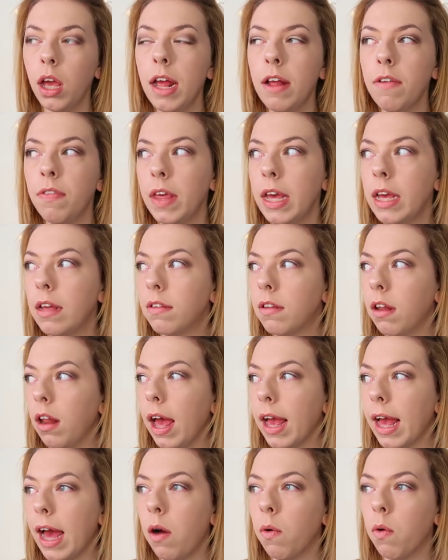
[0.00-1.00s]
if things
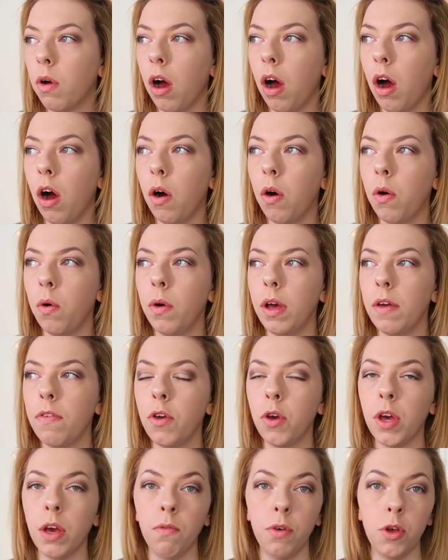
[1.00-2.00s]
like alcohol
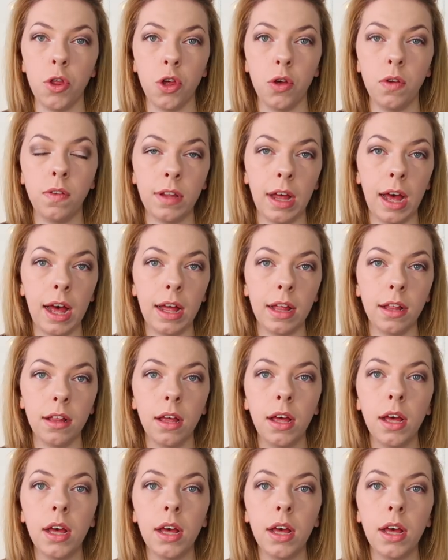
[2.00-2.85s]
if you can reduce that